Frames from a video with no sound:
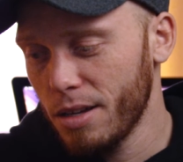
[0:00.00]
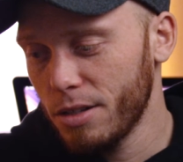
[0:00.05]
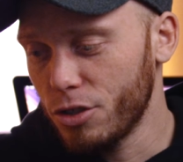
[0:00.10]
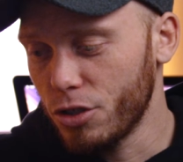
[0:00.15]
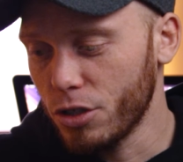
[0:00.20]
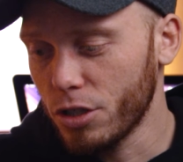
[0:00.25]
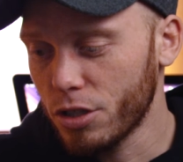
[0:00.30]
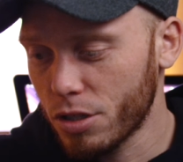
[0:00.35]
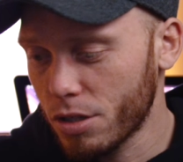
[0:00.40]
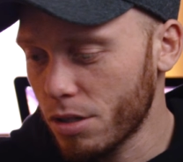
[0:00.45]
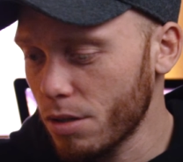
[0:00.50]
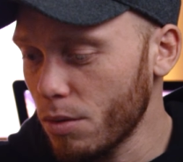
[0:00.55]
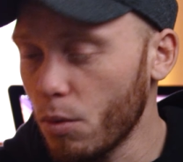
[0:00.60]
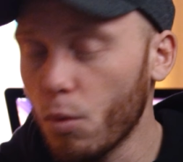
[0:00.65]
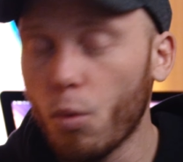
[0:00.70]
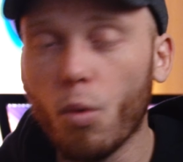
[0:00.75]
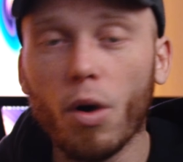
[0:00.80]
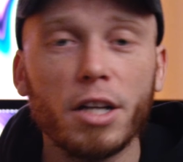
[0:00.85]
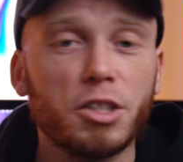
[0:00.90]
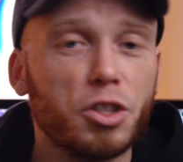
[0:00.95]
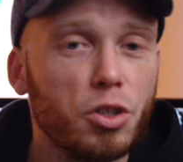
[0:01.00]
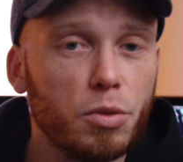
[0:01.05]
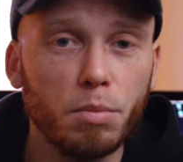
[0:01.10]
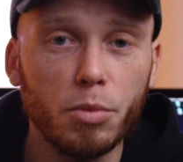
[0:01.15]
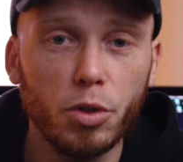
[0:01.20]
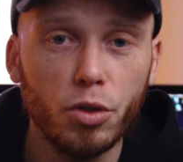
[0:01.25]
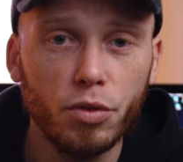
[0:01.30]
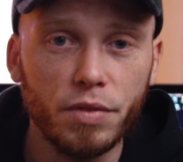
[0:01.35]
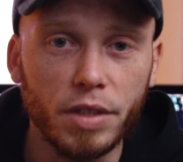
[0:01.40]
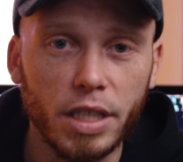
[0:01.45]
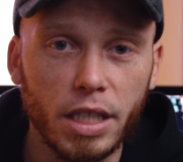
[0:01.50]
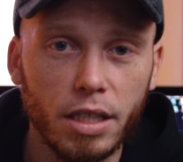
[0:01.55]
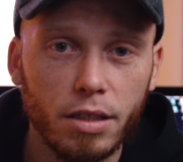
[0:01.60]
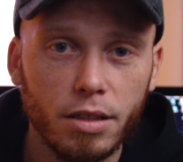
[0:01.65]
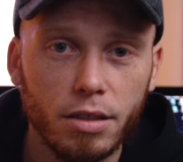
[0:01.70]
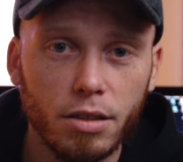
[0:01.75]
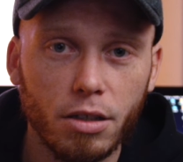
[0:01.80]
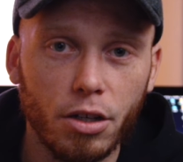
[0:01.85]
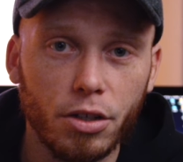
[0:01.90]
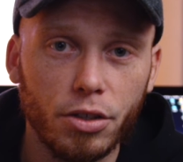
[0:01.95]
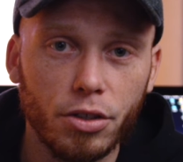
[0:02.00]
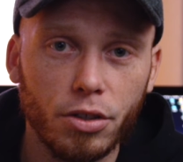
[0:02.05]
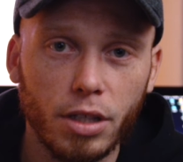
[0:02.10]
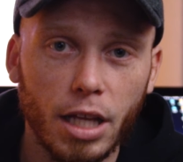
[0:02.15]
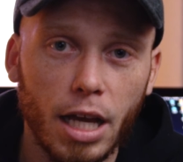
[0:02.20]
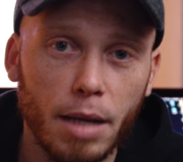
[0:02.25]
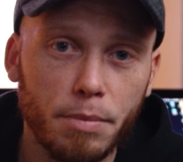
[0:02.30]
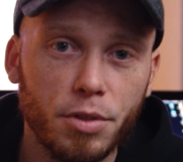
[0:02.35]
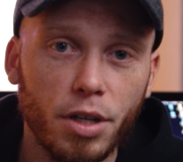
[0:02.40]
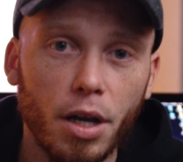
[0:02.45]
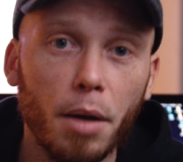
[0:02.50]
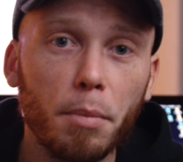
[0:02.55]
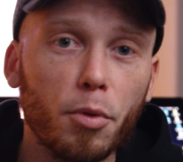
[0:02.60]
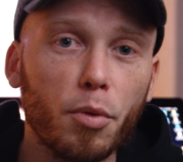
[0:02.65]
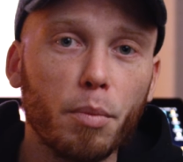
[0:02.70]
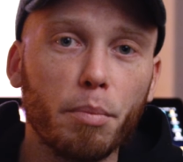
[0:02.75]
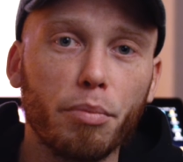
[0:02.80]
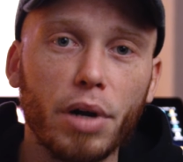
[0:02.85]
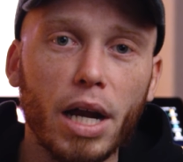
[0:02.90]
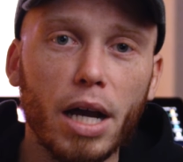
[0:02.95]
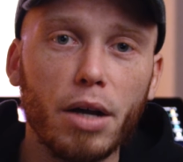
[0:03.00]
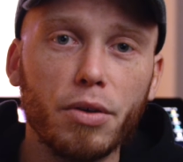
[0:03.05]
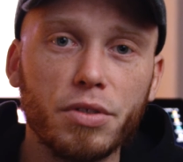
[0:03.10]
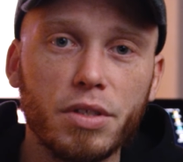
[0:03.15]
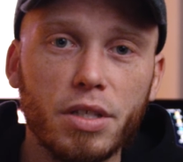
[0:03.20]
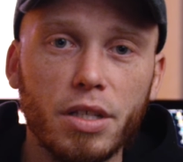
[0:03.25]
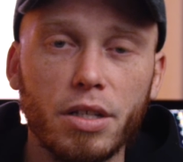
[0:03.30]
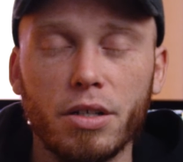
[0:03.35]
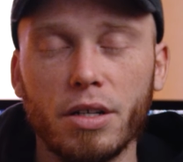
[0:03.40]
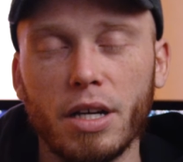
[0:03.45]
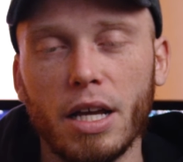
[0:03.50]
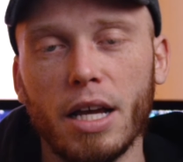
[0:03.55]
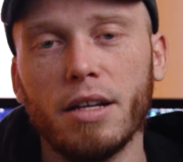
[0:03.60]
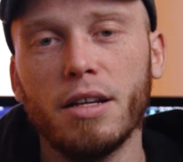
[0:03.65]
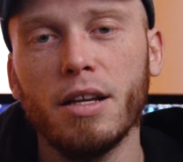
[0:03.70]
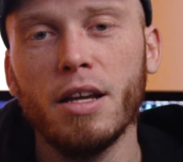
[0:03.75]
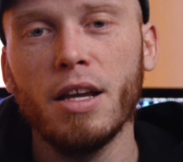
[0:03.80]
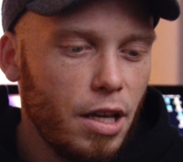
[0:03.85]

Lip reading: just watch a movie on your laptop or browse the internet.